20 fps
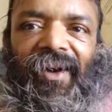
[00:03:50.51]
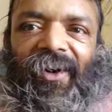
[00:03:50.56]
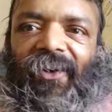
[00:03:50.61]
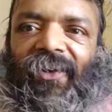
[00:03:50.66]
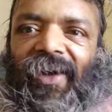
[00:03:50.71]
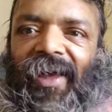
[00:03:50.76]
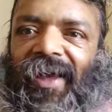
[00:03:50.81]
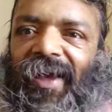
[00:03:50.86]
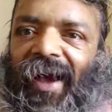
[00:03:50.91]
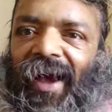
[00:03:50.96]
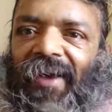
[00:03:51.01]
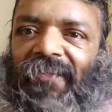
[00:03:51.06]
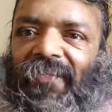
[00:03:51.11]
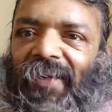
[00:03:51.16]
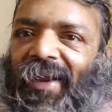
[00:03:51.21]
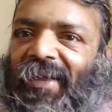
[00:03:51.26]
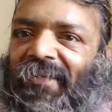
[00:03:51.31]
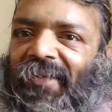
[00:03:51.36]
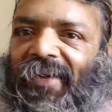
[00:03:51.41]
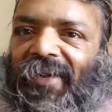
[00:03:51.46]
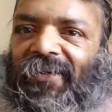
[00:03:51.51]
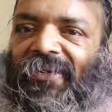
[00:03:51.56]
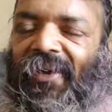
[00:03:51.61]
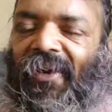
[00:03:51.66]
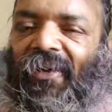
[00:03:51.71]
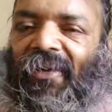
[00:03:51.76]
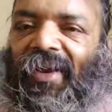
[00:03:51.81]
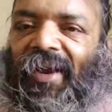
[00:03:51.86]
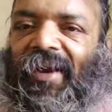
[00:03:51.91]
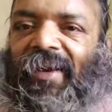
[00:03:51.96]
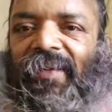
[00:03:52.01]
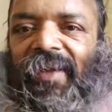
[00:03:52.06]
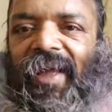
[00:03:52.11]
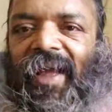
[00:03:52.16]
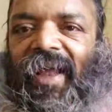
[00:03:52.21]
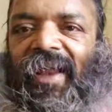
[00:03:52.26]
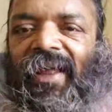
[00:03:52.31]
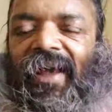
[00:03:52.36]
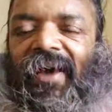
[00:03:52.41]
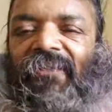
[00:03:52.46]
Okay, I believe it is all right.
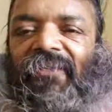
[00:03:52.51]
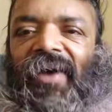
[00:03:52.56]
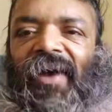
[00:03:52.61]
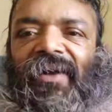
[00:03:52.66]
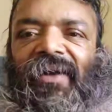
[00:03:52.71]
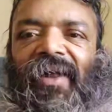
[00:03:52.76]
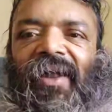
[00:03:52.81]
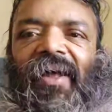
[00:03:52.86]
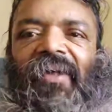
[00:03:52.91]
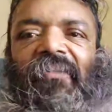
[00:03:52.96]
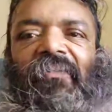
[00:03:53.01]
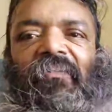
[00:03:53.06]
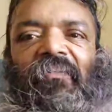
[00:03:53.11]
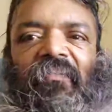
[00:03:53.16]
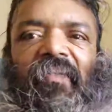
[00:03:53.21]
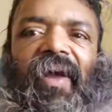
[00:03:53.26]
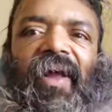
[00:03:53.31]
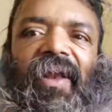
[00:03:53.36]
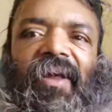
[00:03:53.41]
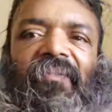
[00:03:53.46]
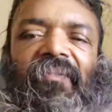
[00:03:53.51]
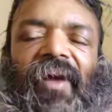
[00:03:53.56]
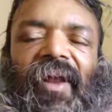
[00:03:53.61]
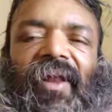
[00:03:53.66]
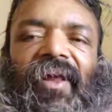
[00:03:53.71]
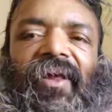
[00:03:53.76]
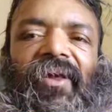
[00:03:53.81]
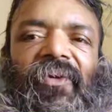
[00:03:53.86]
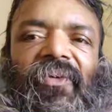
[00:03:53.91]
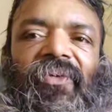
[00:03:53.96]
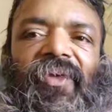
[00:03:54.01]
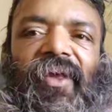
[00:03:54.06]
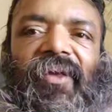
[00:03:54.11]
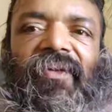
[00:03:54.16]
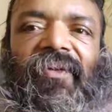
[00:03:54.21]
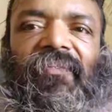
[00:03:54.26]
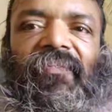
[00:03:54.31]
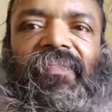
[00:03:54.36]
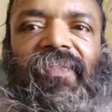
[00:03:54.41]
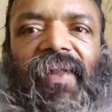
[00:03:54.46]
Area vector has many uses.
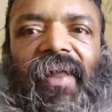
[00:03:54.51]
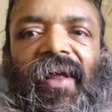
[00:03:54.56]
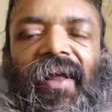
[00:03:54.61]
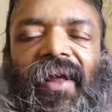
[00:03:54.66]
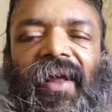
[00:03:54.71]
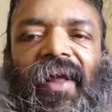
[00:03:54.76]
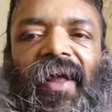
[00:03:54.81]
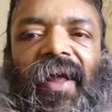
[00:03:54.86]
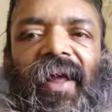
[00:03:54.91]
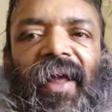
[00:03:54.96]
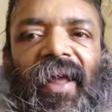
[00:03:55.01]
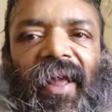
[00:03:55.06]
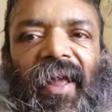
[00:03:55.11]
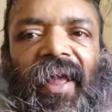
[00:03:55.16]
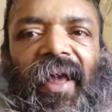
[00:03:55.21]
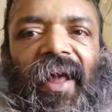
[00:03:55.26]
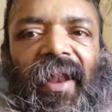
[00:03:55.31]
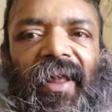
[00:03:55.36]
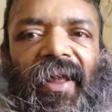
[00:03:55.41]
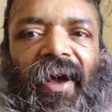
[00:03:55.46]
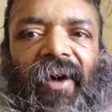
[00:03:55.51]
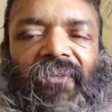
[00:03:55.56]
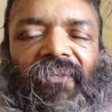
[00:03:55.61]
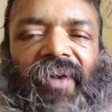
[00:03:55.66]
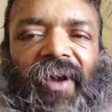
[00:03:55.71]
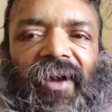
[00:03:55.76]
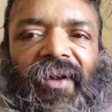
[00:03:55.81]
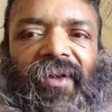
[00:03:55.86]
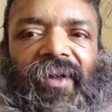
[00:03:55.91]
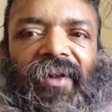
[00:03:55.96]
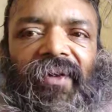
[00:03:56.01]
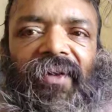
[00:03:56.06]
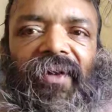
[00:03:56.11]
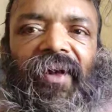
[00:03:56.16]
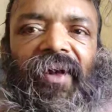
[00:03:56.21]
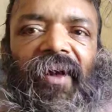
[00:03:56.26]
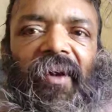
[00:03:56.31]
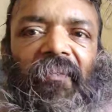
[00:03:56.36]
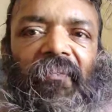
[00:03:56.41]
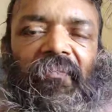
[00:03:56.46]
Area vector,
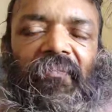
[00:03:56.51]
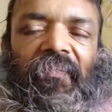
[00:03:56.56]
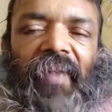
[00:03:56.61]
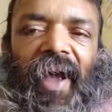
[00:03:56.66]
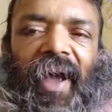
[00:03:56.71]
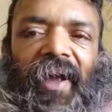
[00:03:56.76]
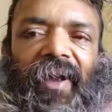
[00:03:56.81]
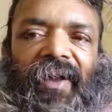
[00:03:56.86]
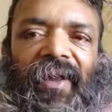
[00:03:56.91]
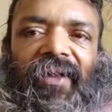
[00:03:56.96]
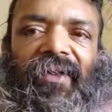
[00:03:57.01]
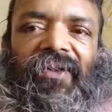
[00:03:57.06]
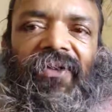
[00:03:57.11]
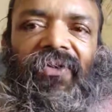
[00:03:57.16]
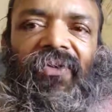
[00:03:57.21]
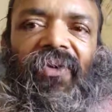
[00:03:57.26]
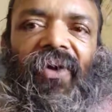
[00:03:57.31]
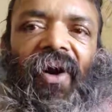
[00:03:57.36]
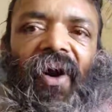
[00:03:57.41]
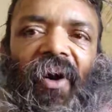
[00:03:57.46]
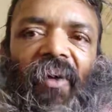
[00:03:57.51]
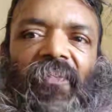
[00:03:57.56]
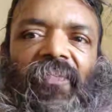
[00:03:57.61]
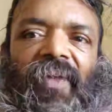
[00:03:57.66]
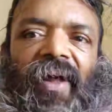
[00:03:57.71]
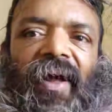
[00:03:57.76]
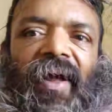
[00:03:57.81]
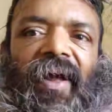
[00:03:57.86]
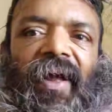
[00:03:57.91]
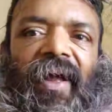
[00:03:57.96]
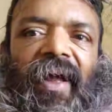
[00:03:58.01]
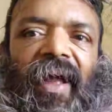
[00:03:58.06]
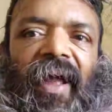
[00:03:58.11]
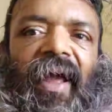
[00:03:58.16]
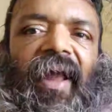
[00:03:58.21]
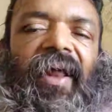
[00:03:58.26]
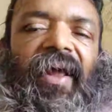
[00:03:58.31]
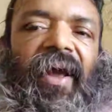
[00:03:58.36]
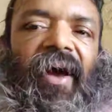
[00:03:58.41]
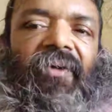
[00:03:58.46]
magnitude of the
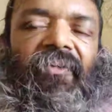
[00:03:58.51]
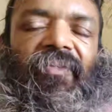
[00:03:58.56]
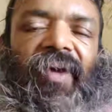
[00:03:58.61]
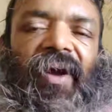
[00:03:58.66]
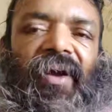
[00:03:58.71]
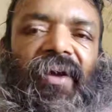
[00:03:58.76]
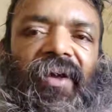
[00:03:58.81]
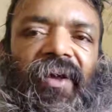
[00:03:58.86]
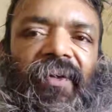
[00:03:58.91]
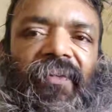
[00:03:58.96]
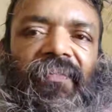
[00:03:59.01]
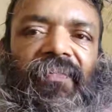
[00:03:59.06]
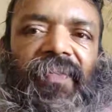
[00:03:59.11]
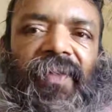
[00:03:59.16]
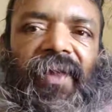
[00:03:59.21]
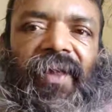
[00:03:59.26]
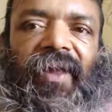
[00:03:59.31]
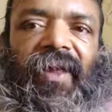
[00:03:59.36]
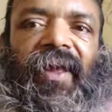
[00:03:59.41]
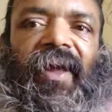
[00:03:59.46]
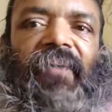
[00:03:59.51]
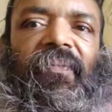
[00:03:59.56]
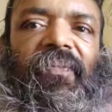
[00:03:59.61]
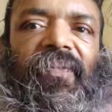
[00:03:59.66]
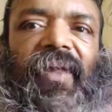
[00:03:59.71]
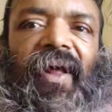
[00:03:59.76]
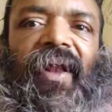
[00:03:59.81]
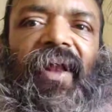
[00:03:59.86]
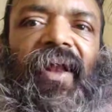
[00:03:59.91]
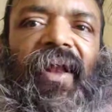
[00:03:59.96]
area vector gives the